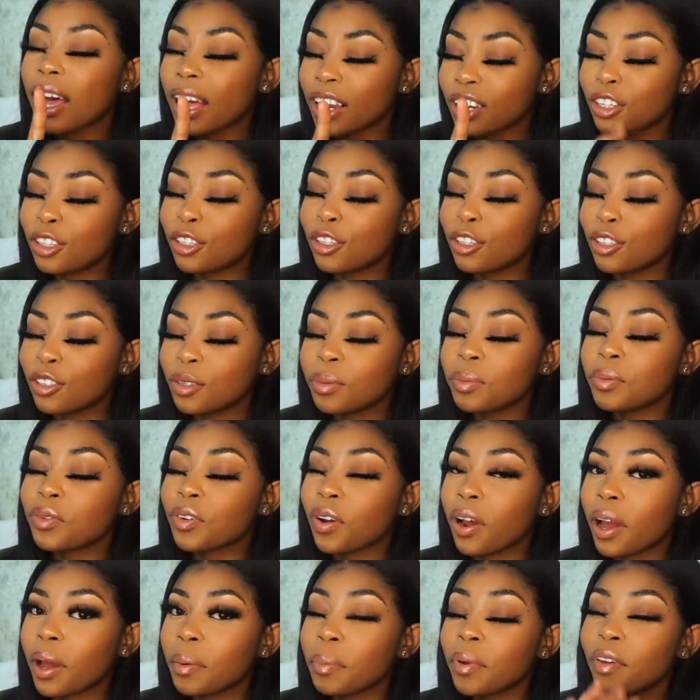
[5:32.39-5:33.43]
and you should
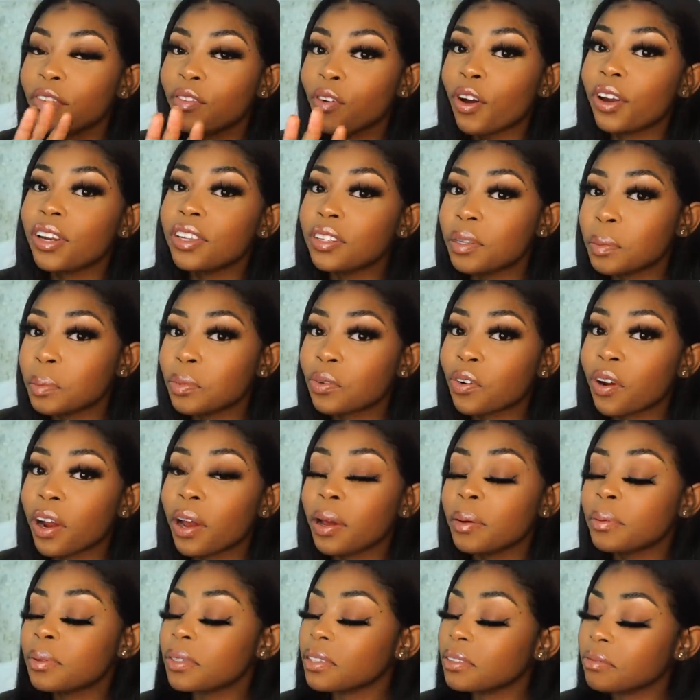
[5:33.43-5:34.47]
subscribe. If you're already
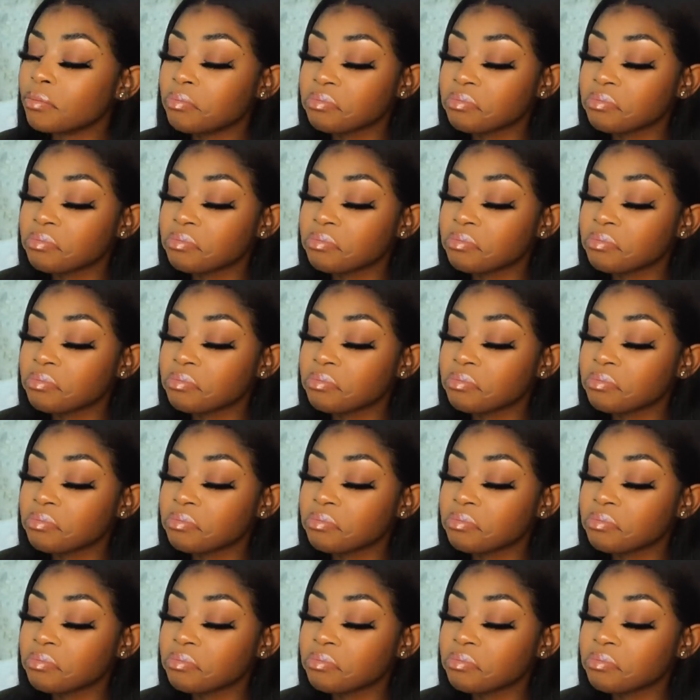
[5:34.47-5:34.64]
subscribed,